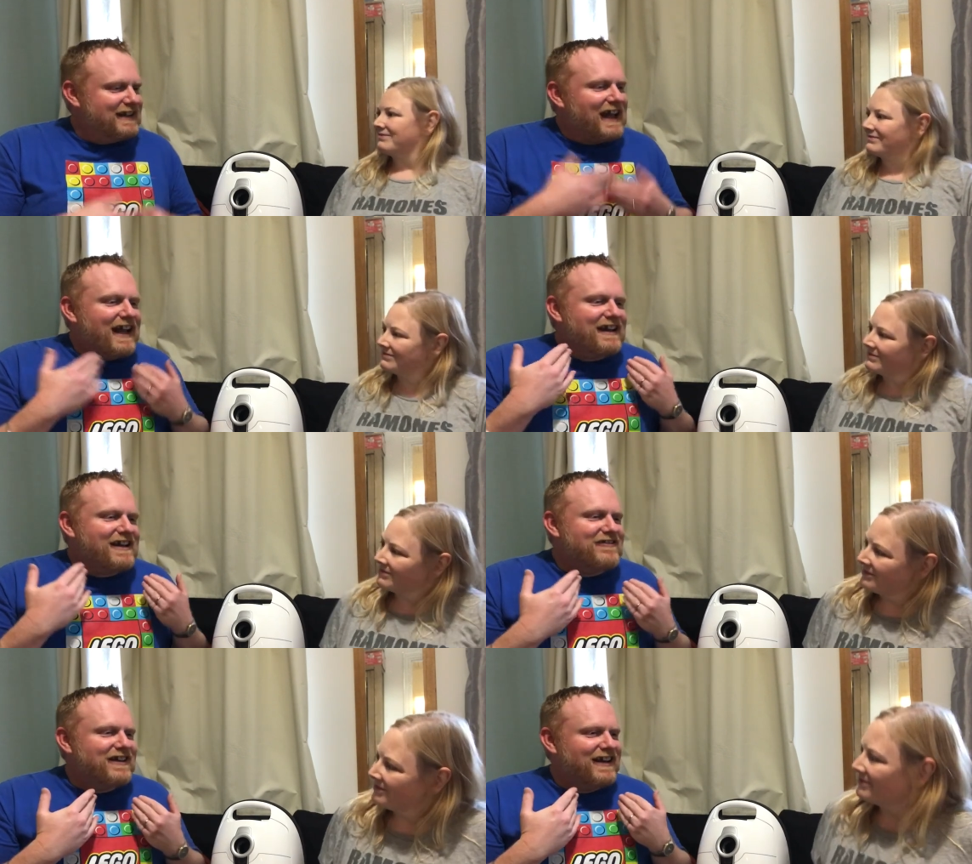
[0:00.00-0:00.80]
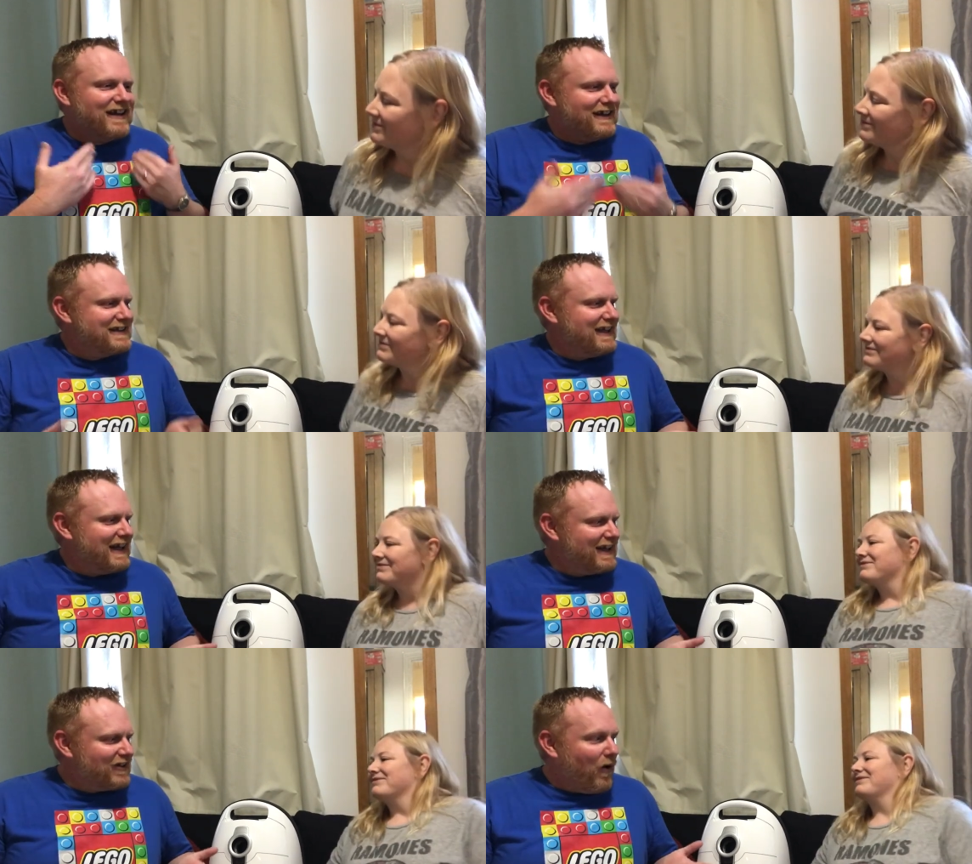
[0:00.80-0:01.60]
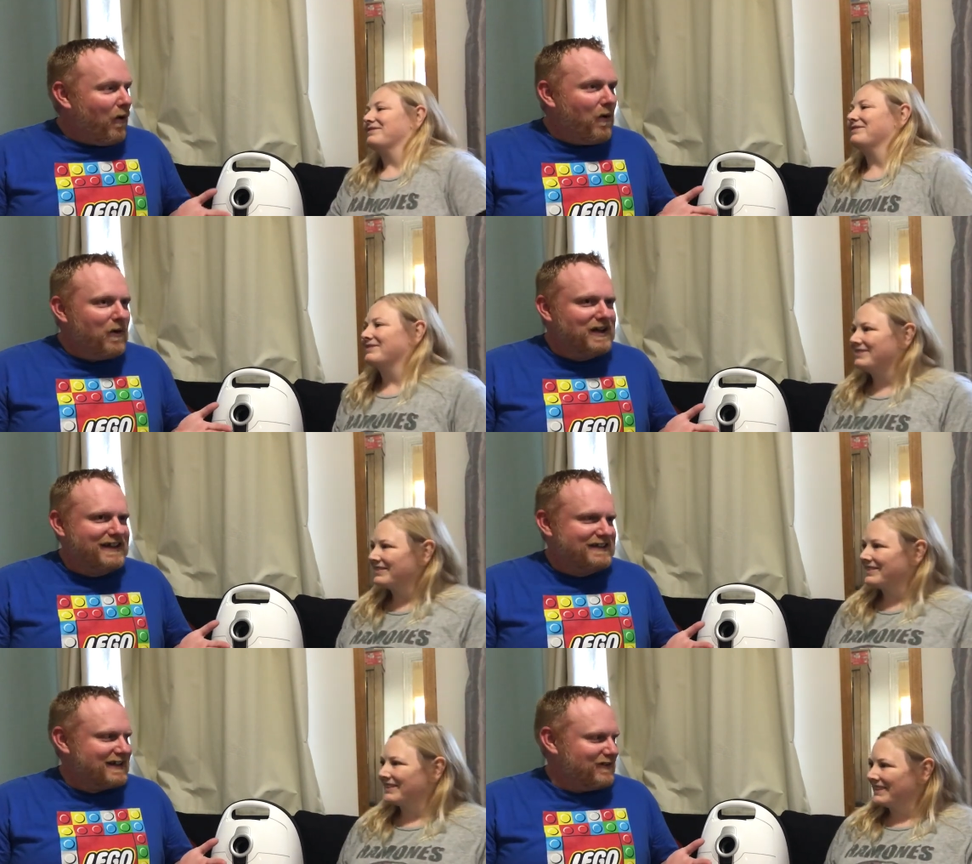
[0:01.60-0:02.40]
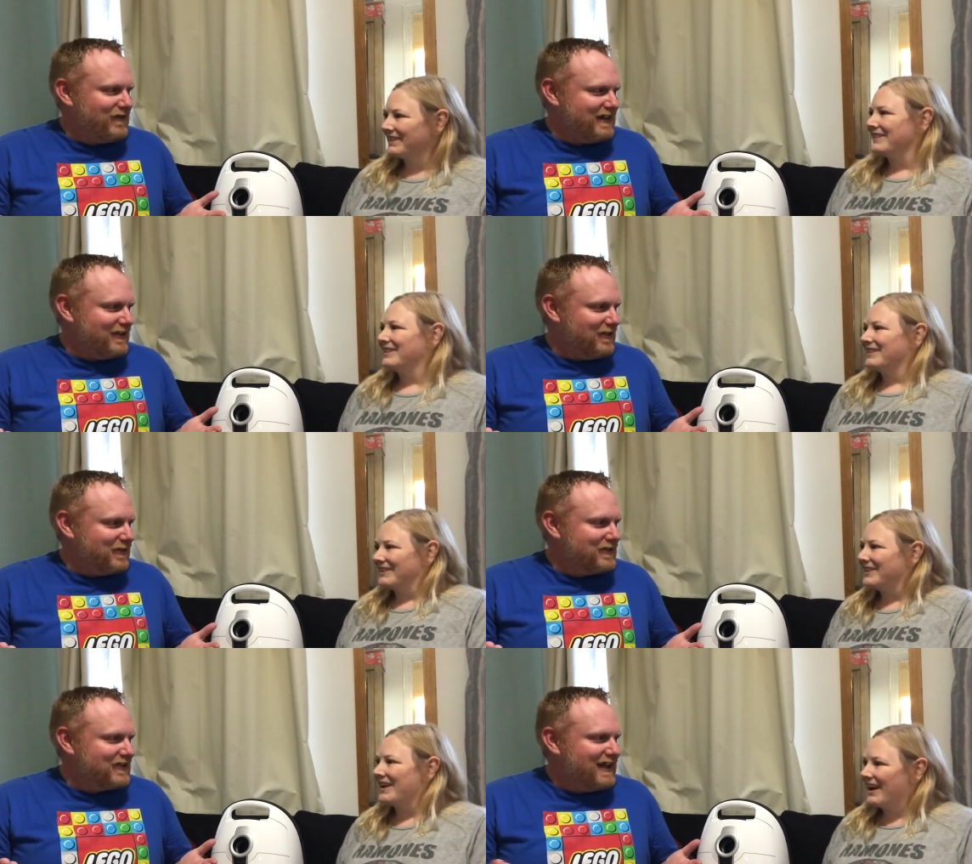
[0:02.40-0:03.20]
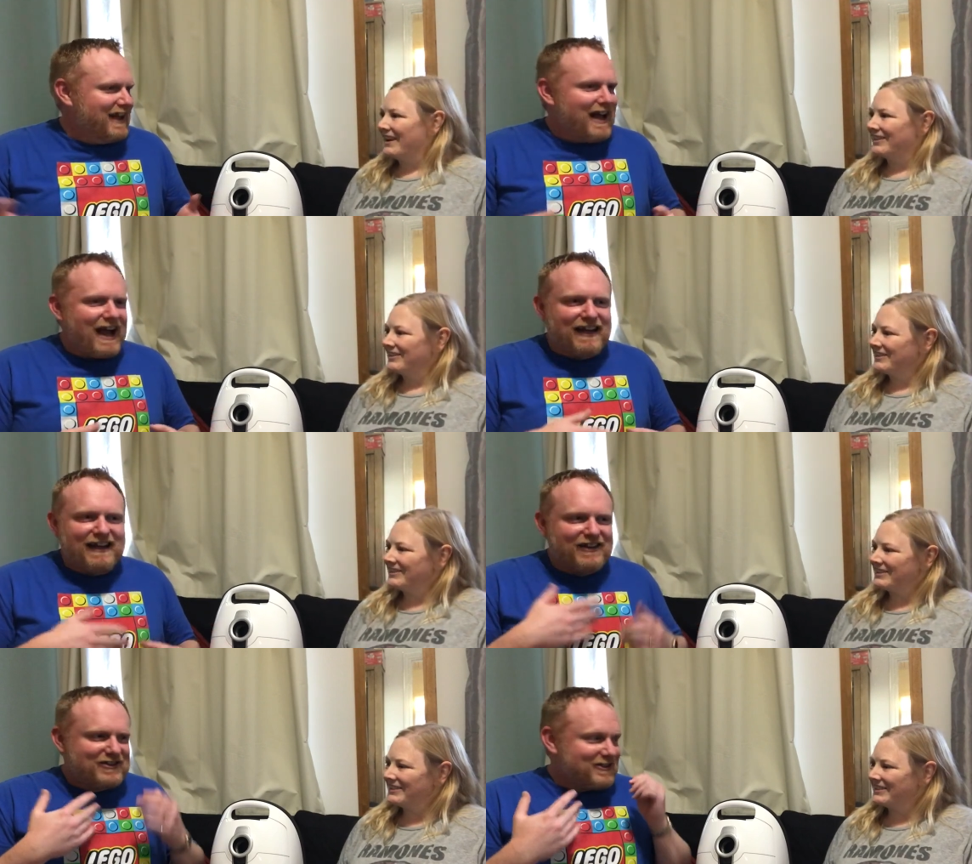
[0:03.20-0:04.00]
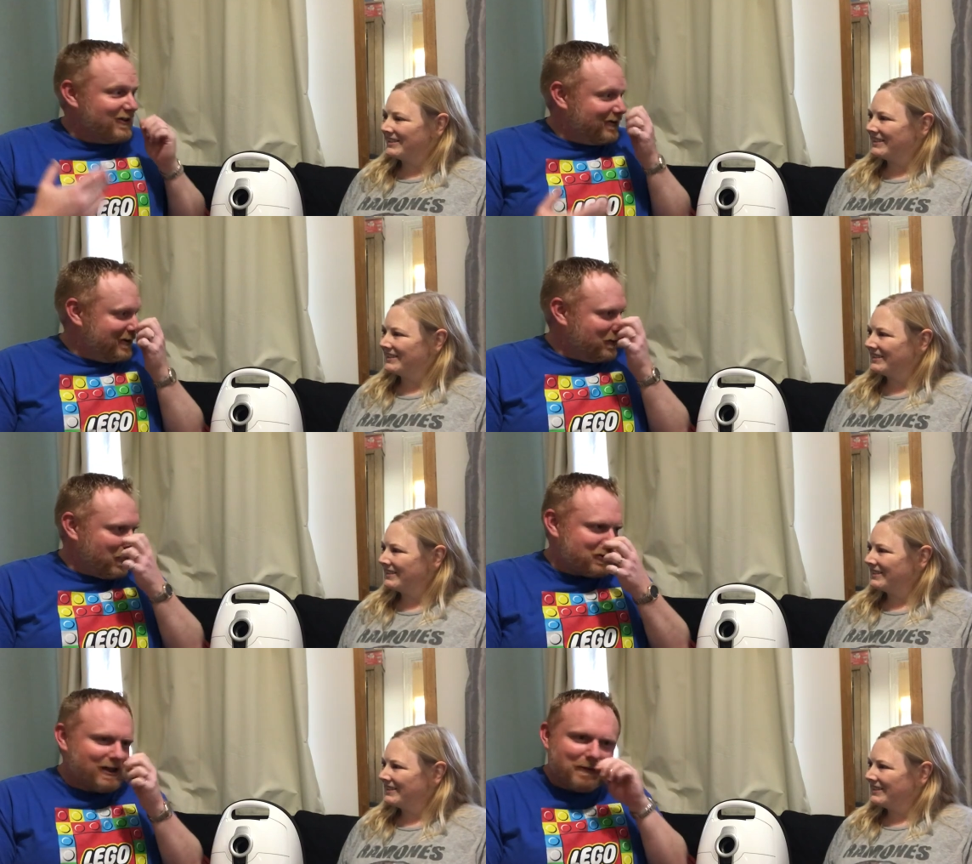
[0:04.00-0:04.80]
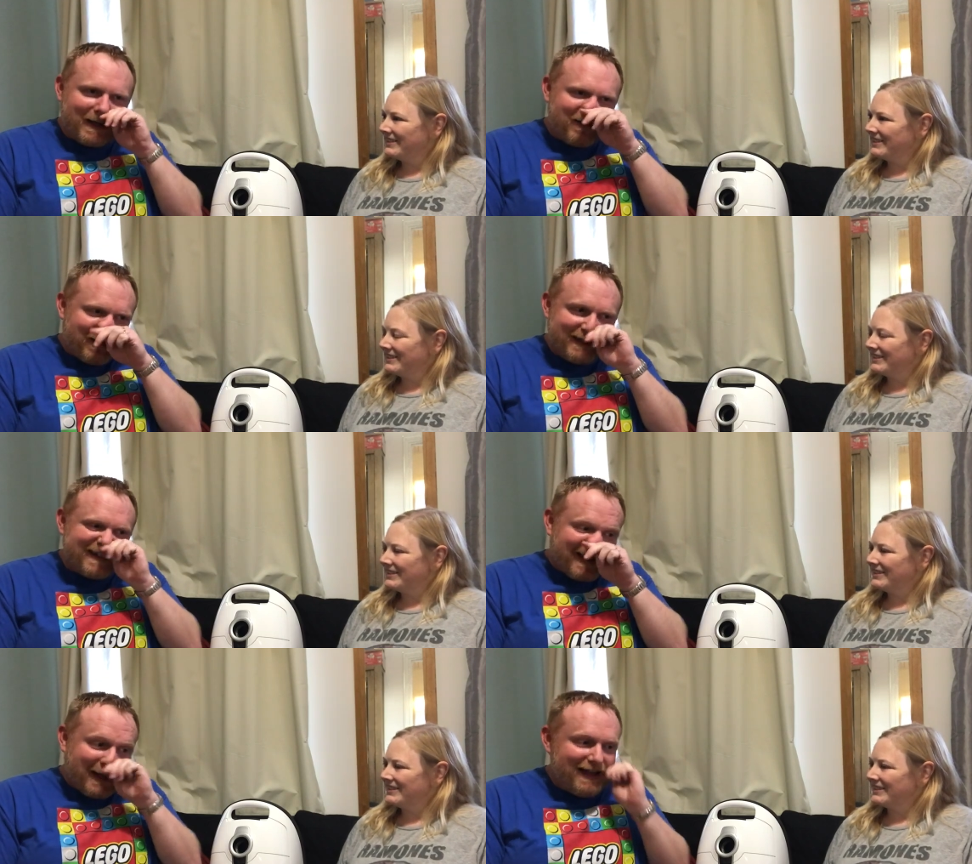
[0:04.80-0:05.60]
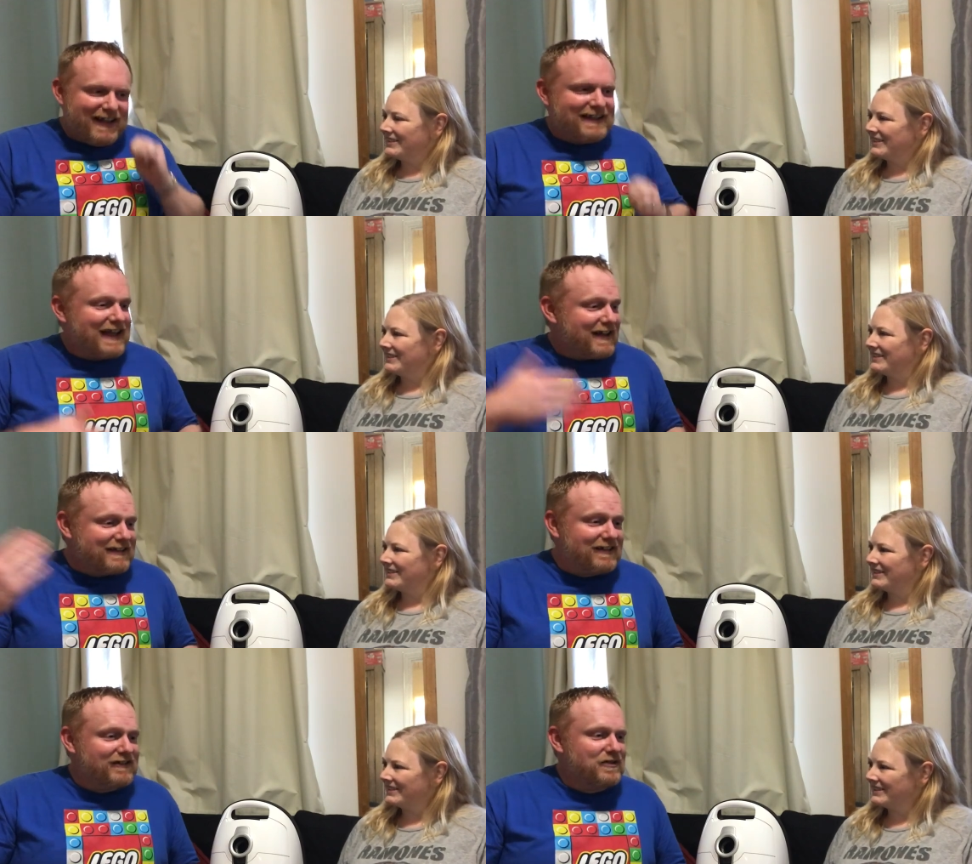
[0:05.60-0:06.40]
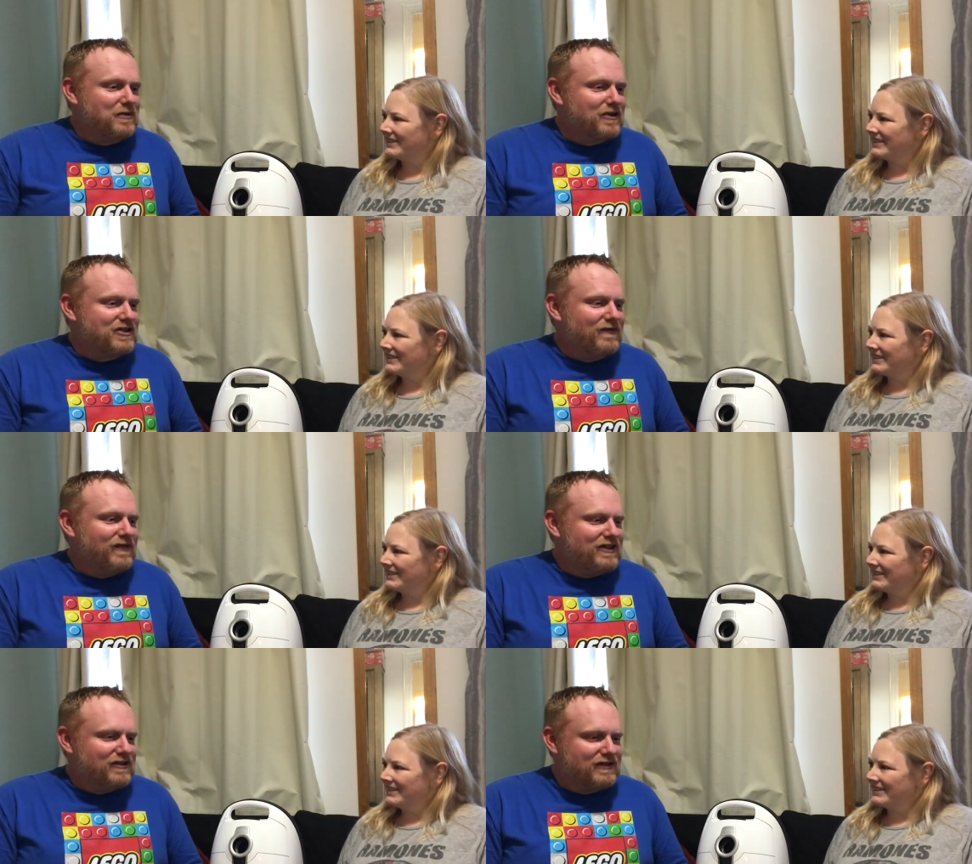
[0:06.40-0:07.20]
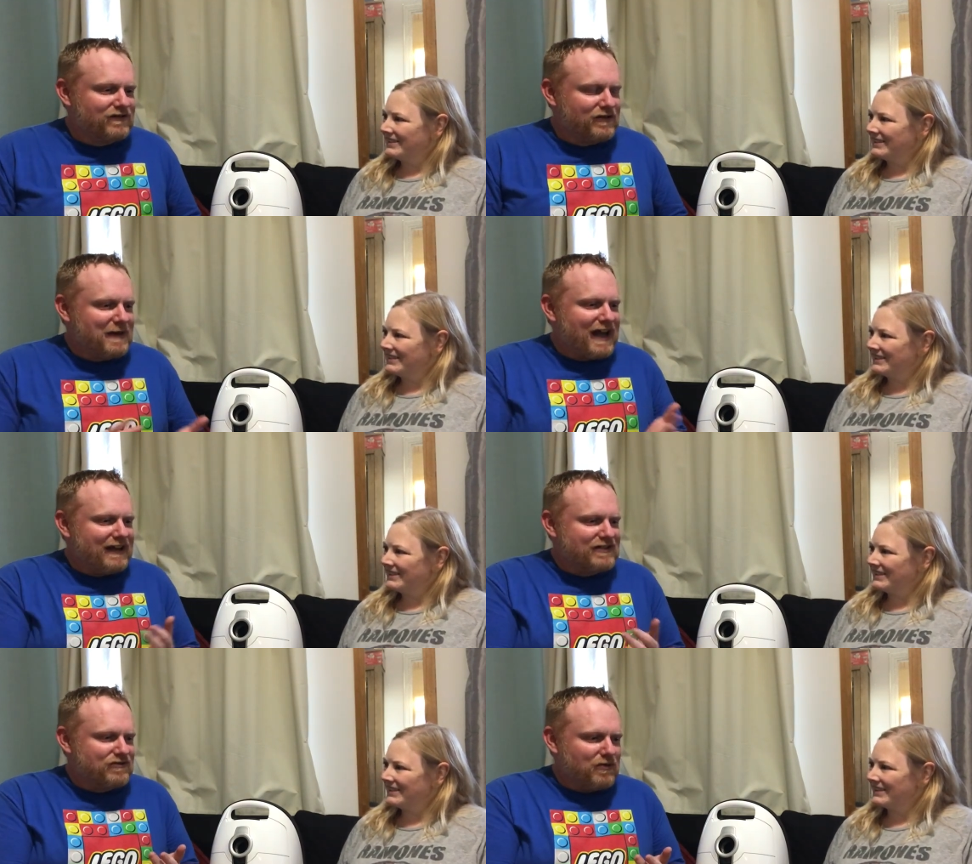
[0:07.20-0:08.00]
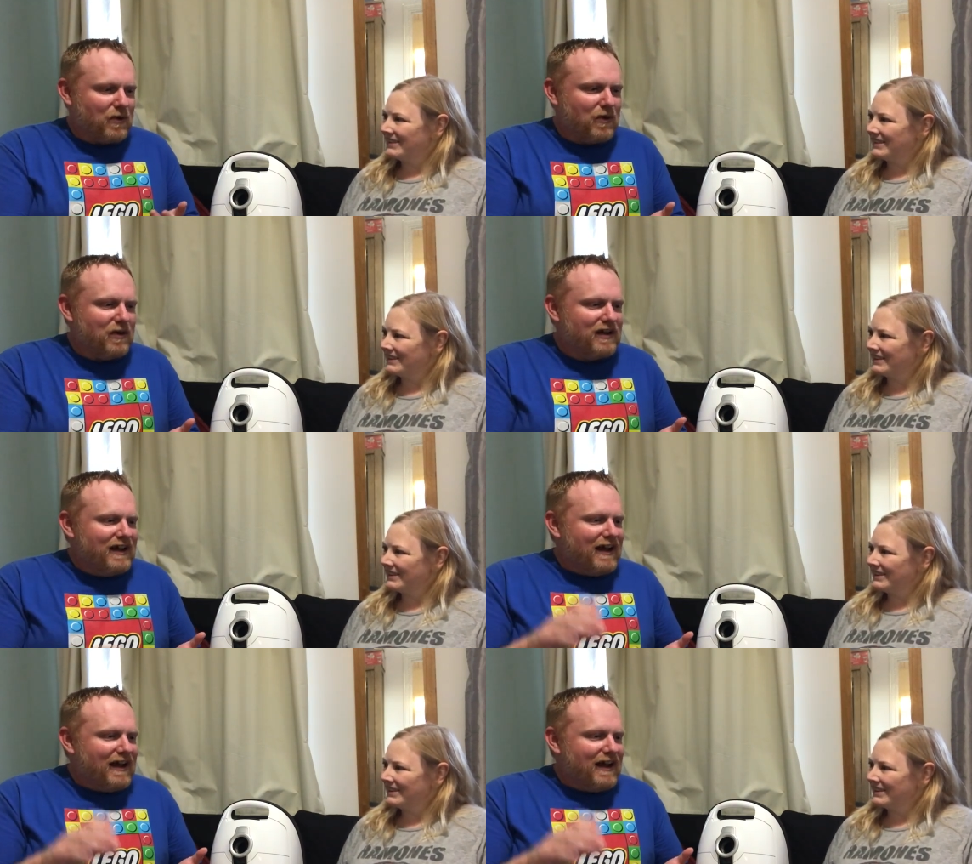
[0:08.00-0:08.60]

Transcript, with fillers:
Speaker 1: Then I realized he had all these other videos. Yeah. And then I just started watching them like crazy. Then I started watching videos from Alex Raw